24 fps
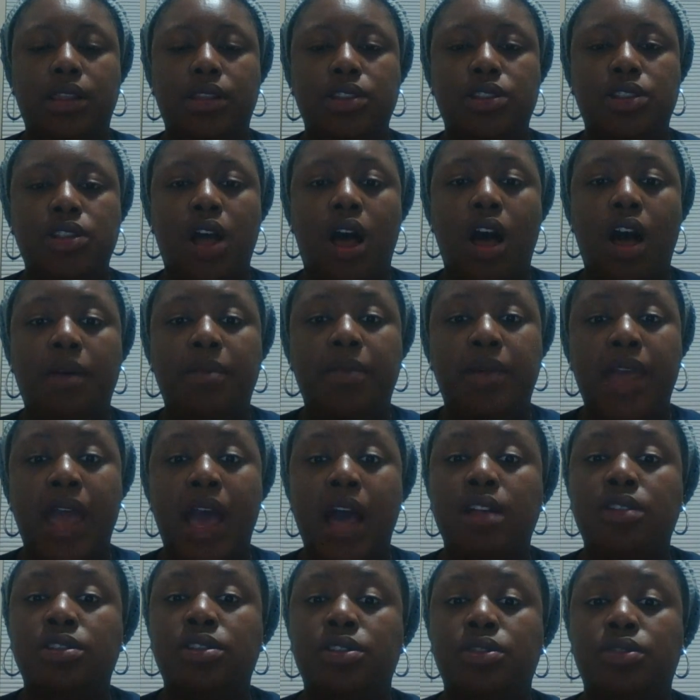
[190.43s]
taught me
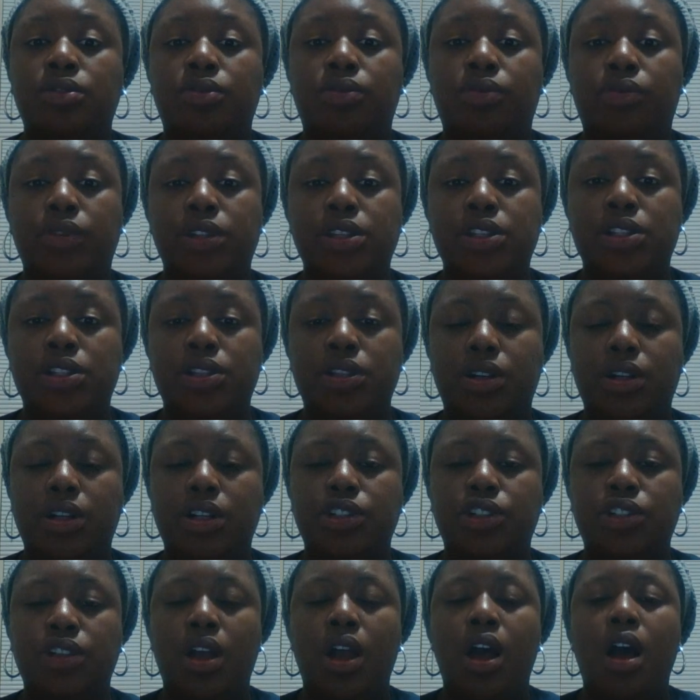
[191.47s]
how to do
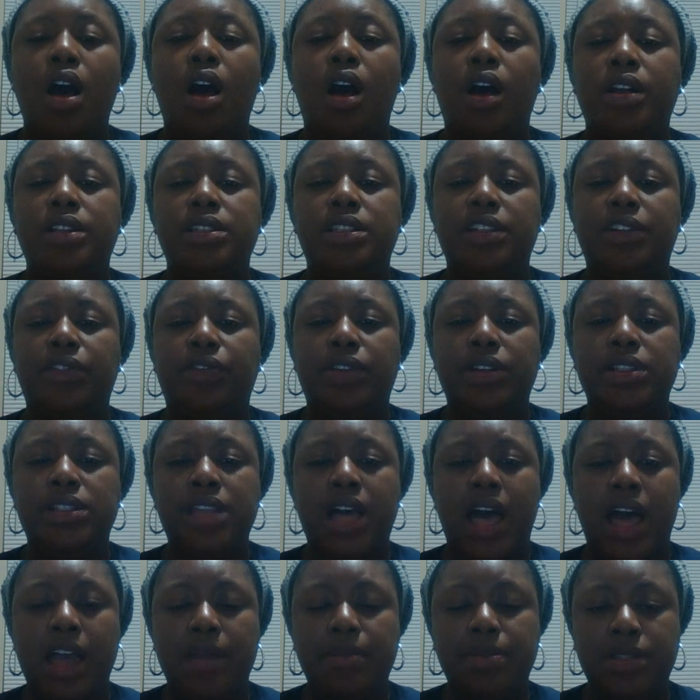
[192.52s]
research on different
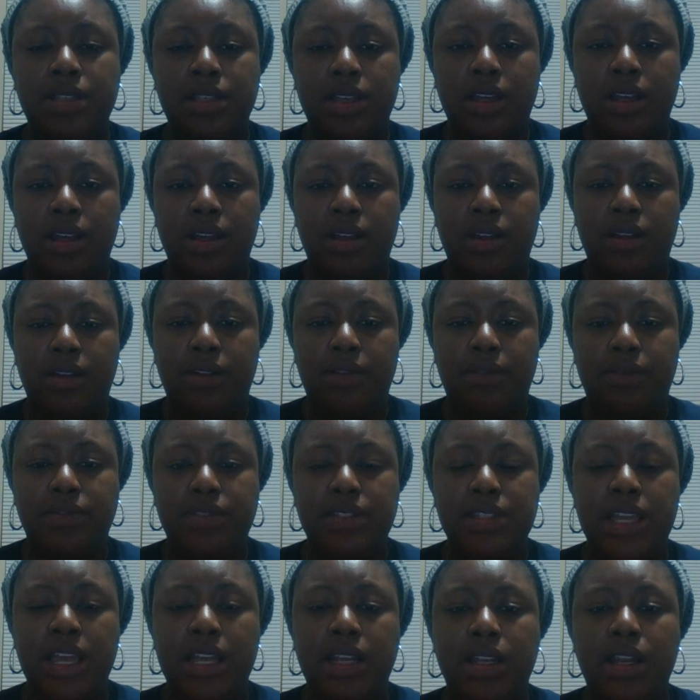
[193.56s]
types of
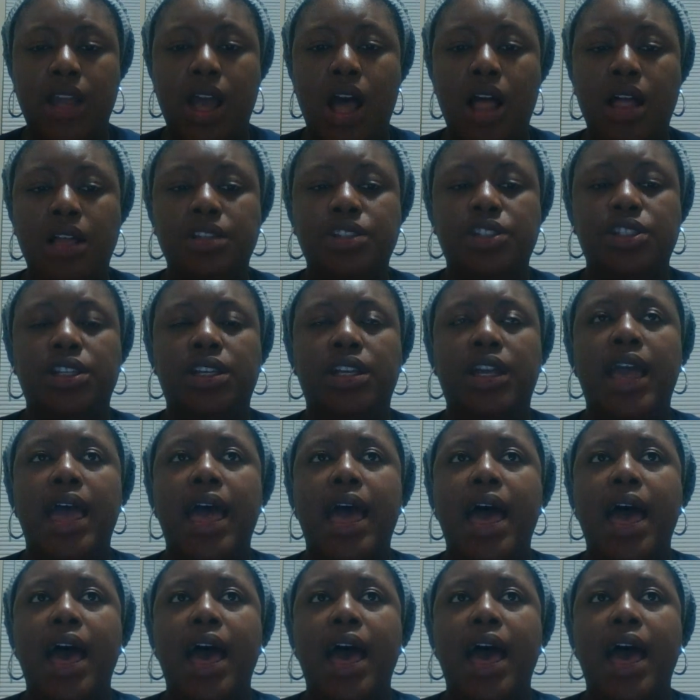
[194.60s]
technology,